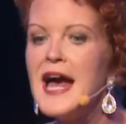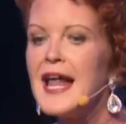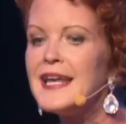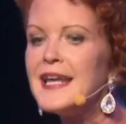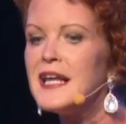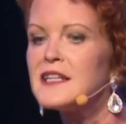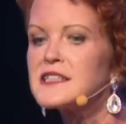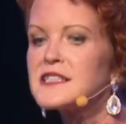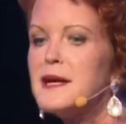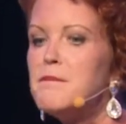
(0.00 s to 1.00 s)
A little
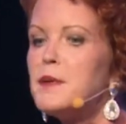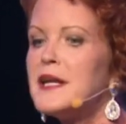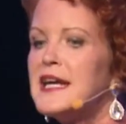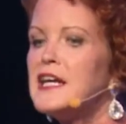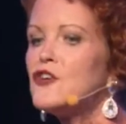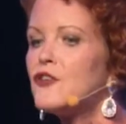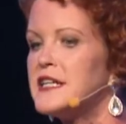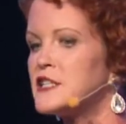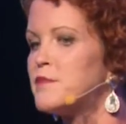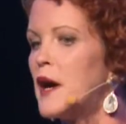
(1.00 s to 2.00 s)
simple
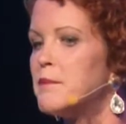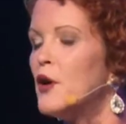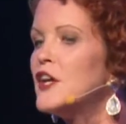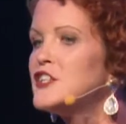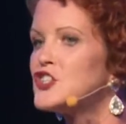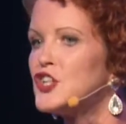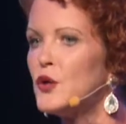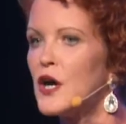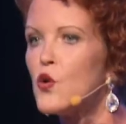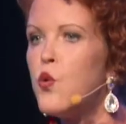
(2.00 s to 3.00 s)
increase by
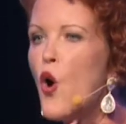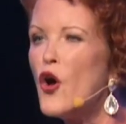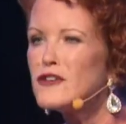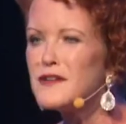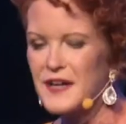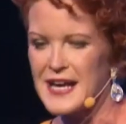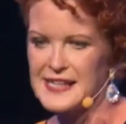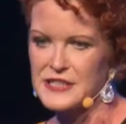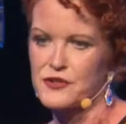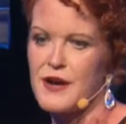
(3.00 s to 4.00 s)
0.2, a quarter of a
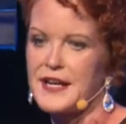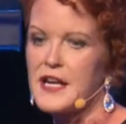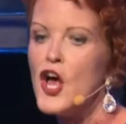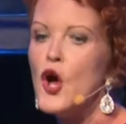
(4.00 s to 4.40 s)
case credit.